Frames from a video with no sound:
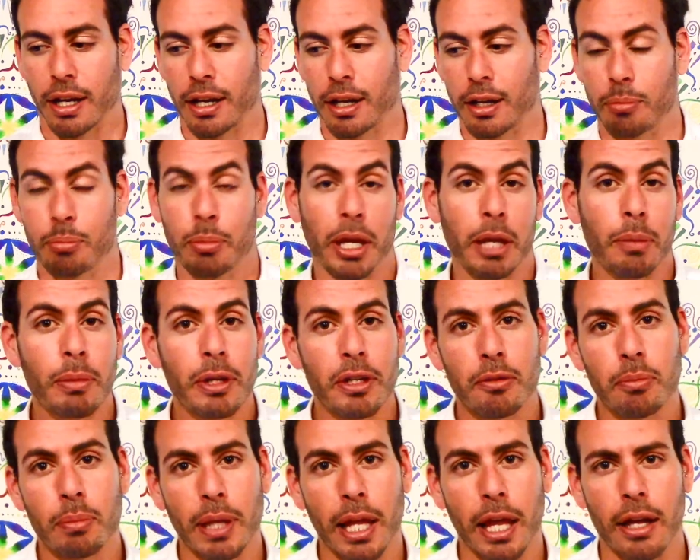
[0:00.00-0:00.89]
payment
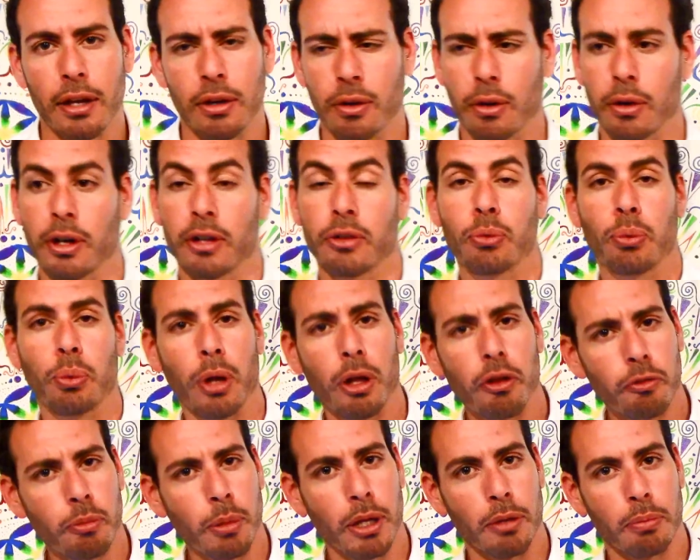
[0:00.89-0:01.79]
plan or a
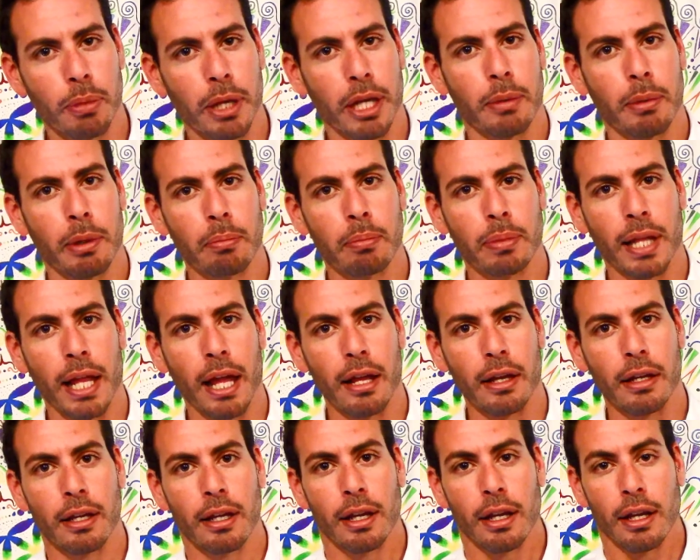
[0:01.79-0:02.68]
12-month payment plan
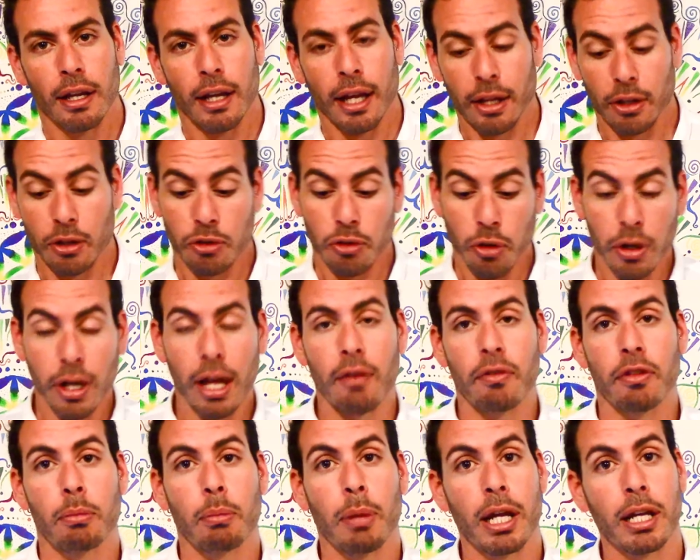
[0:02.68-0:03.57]
and you don't have
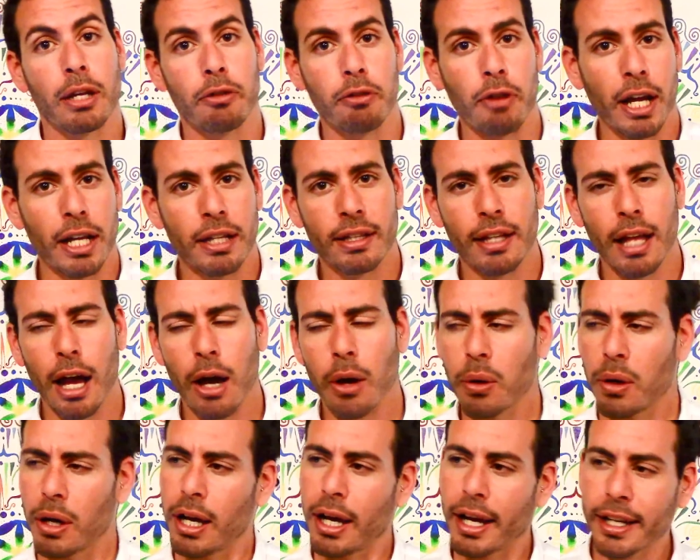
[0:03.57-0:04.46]
the money right now,
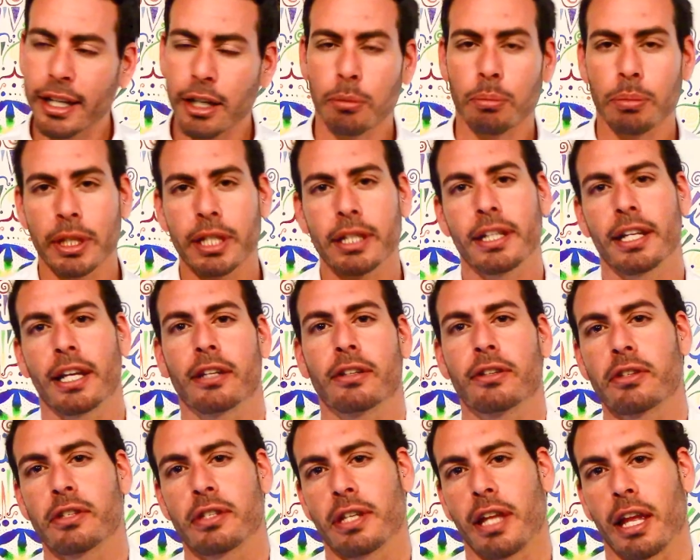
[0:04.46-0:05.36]
I completely
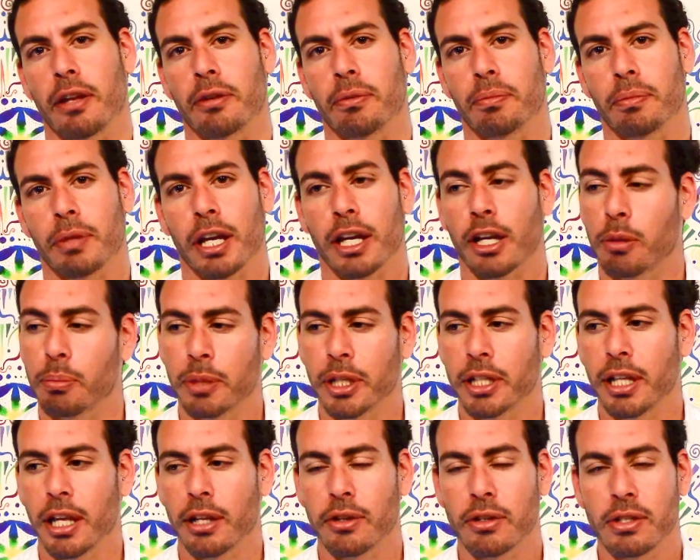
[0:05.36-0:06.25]
understand. I completely
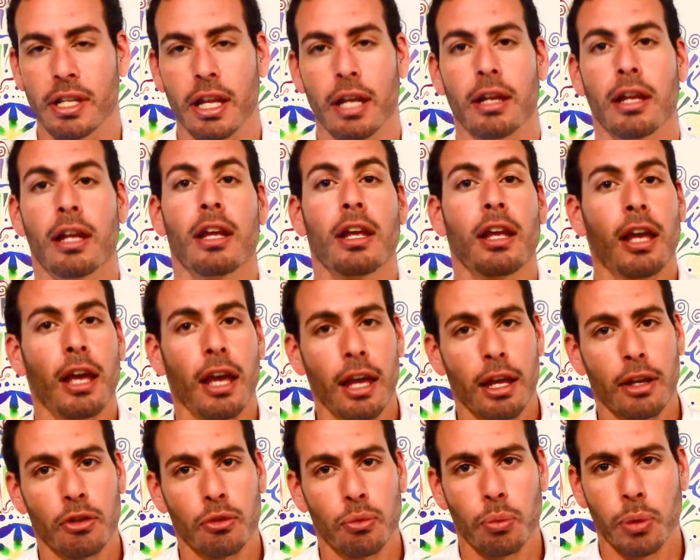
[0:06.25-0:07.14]
understand,
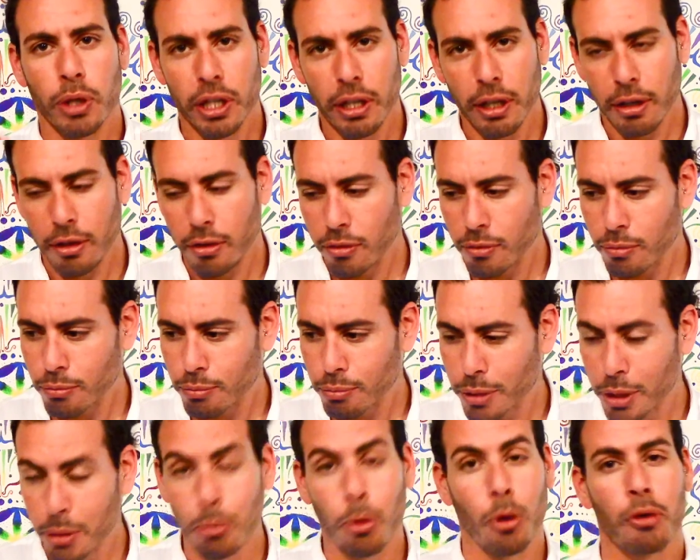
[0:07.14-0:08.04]
and we can be
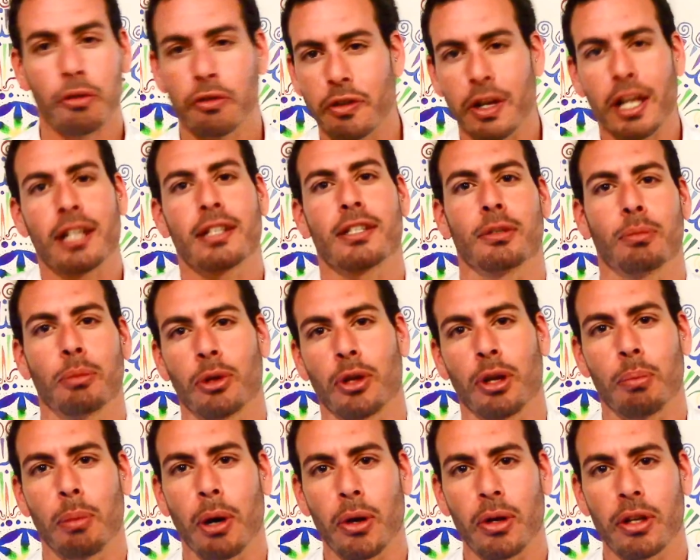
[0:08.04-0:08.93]
more flexible
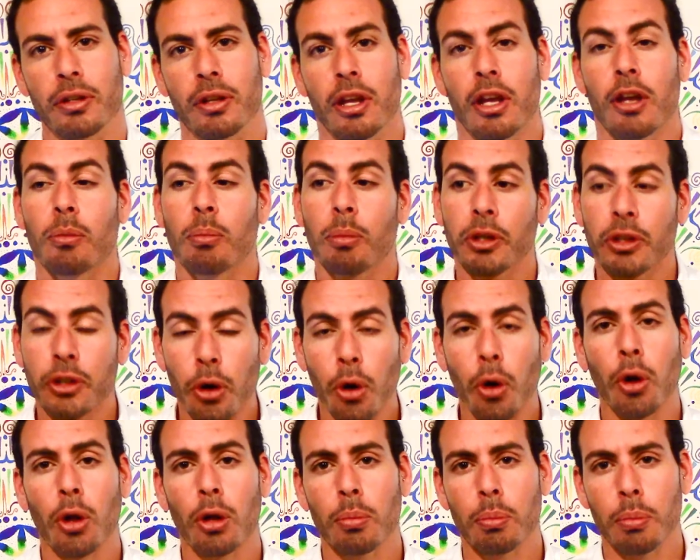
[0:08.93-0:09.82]
about it. But the
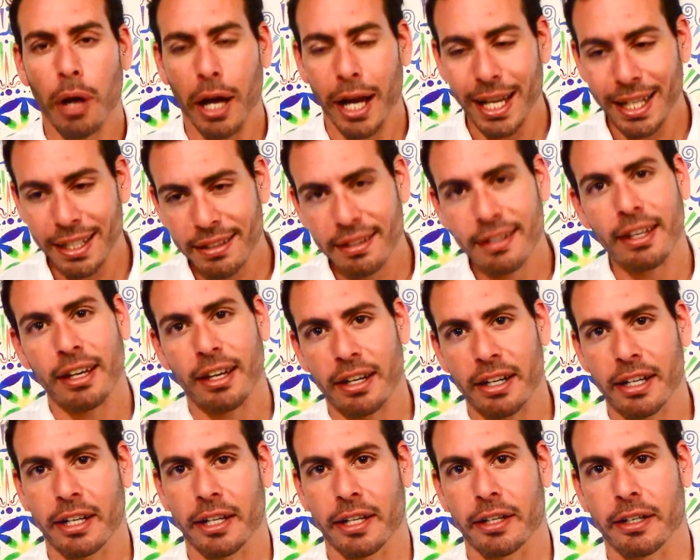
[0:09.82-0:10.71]
whole idea
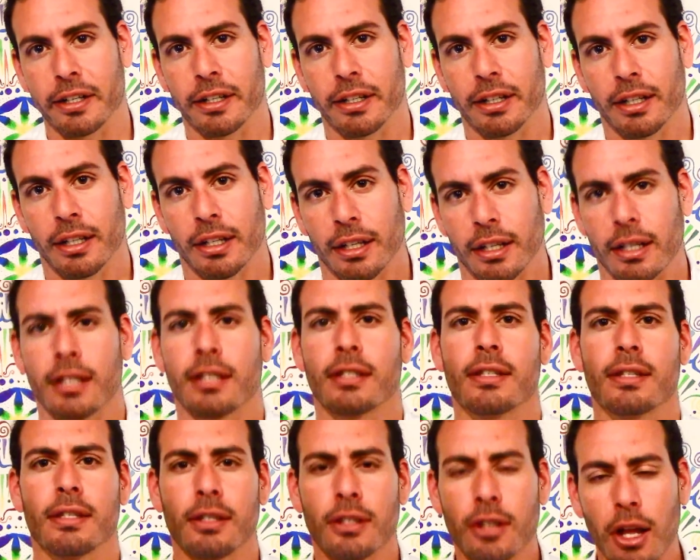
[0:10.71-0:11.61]
here
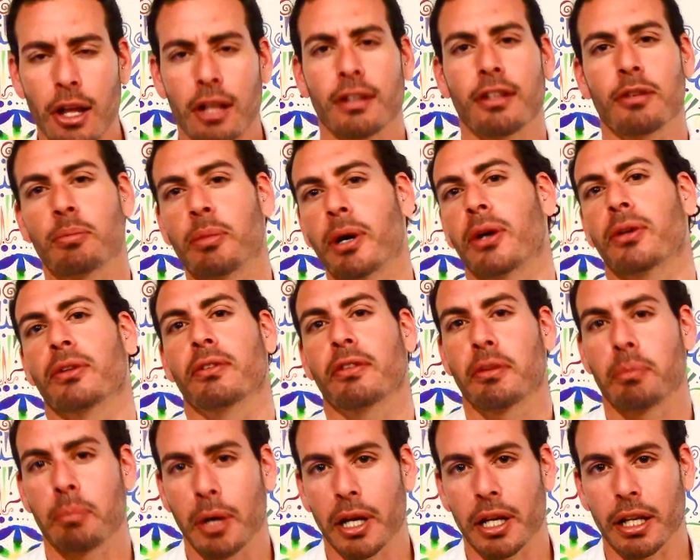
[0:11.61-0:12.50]
is not about the
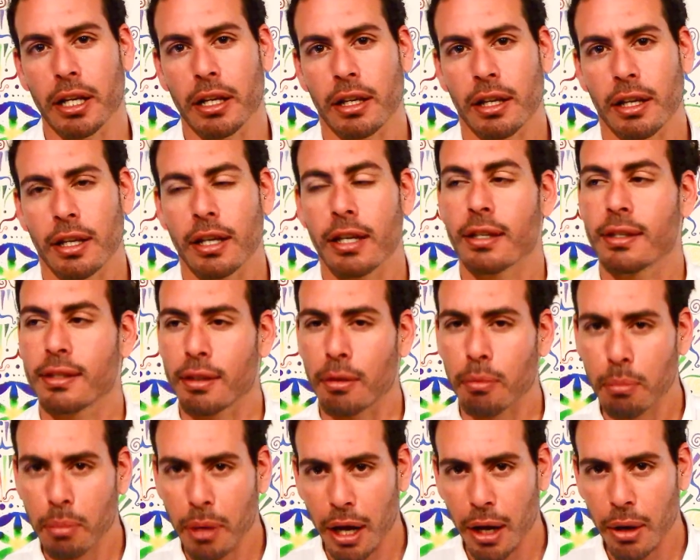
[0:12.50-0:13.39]
money. It's
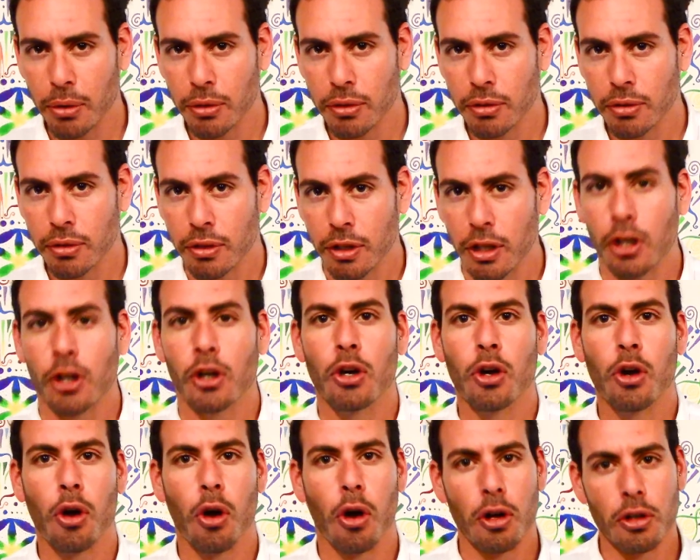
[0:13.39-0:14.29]
about
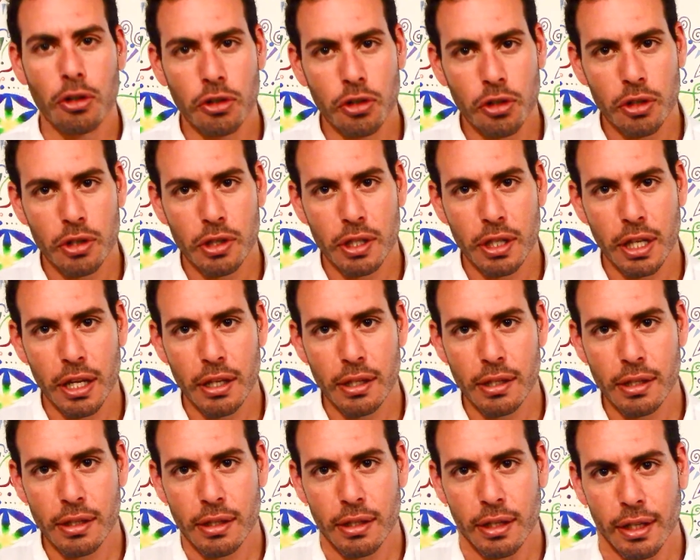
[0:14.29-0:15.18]

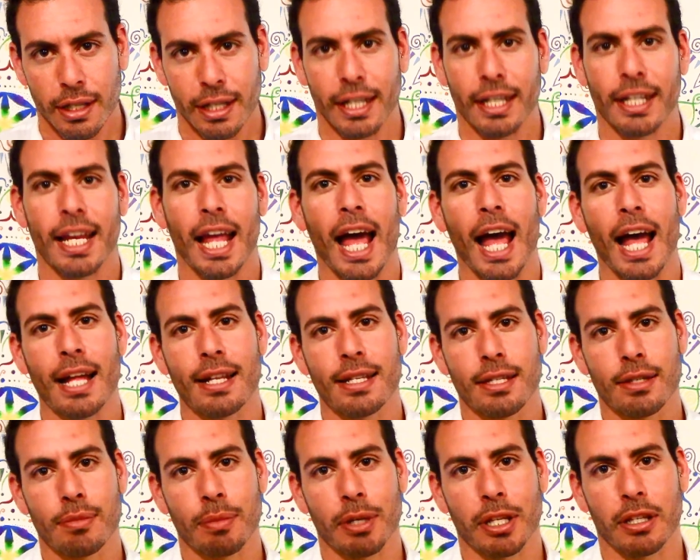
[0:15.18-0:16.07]
consciousness
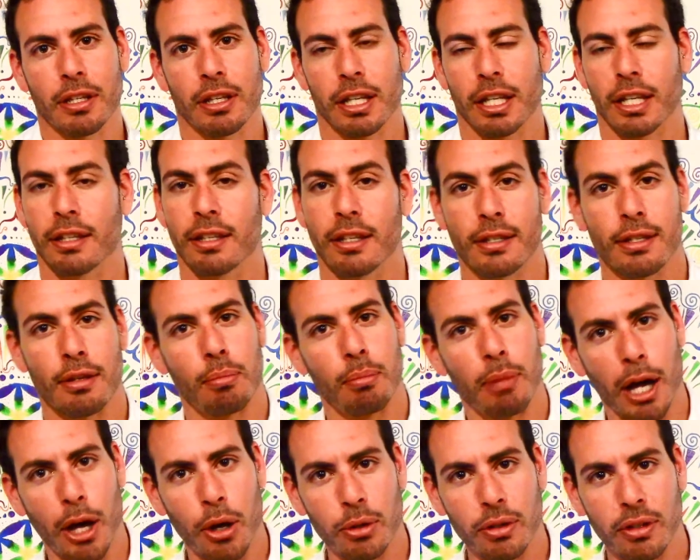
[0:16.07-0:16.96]
enhancement. It is
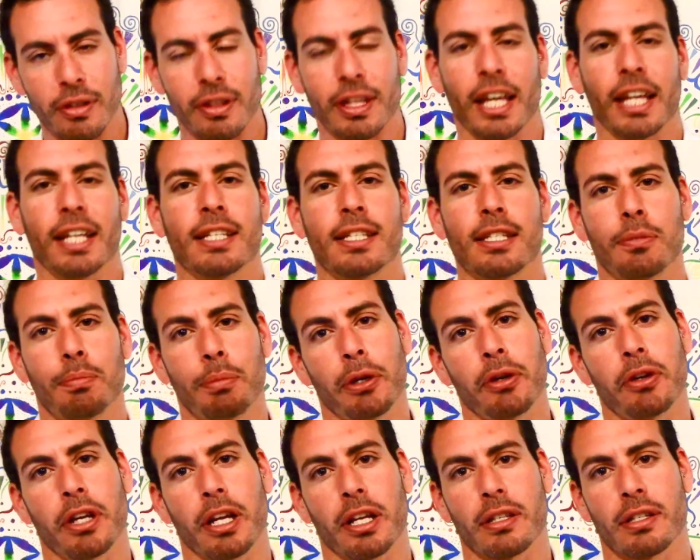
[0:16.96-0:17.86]
about the
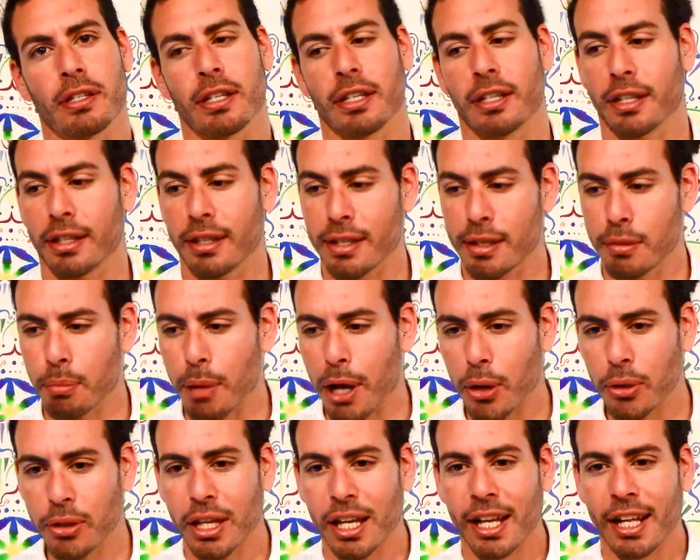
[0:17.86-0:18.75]
experience. It is
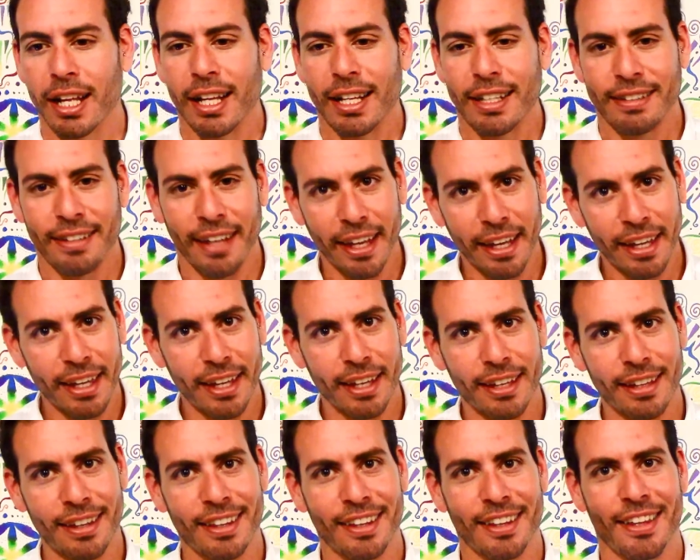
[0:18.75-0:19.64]
about
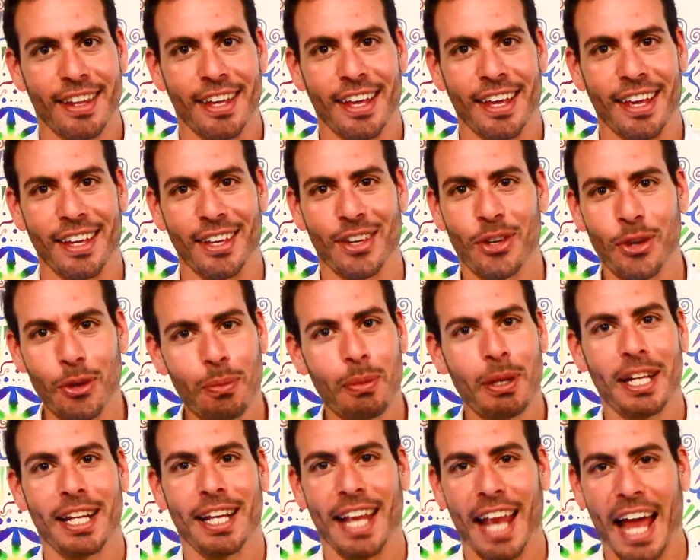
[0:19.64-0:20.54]
taking the
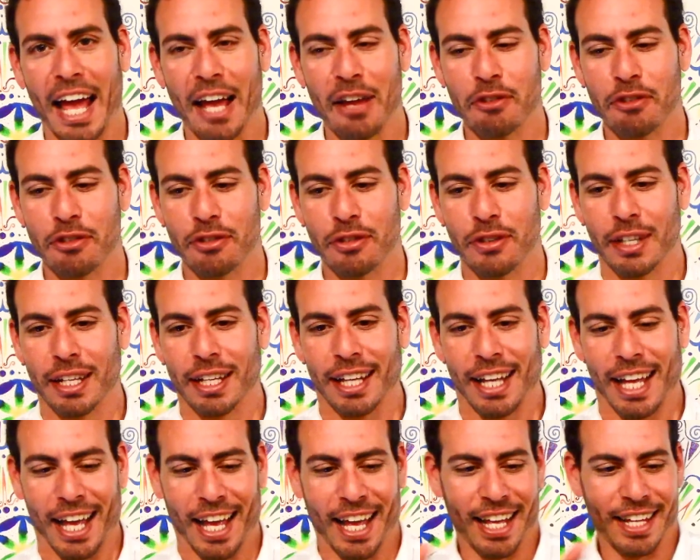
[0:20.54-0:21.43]
human life
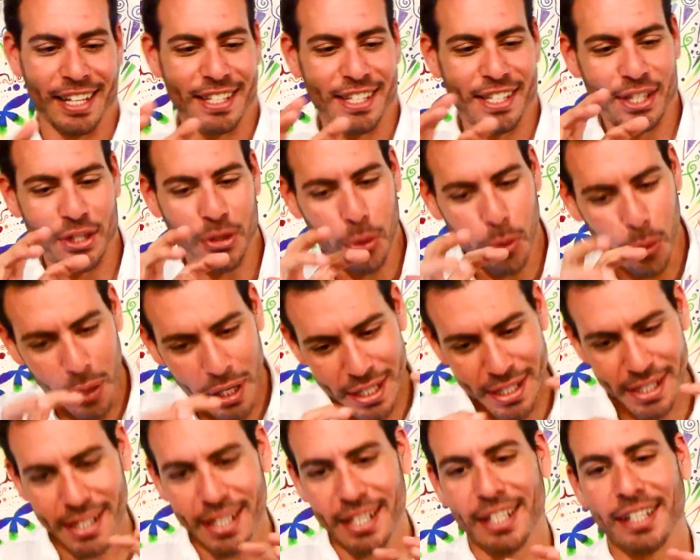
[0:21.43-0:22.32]
and
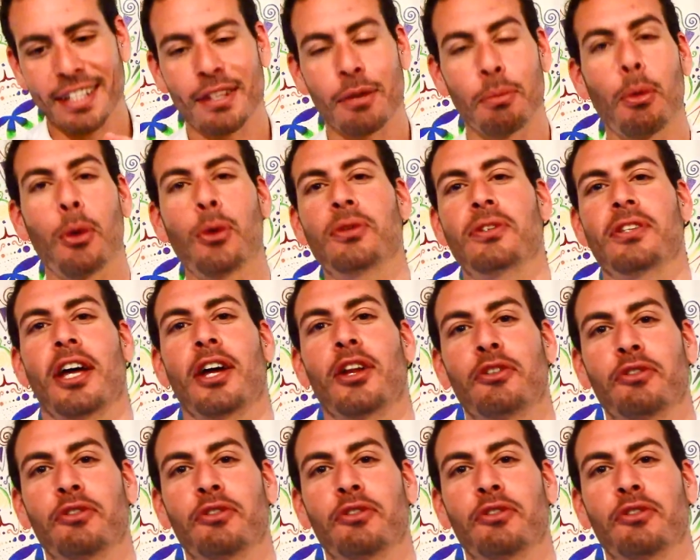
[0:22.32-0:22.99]
squeezing the most out of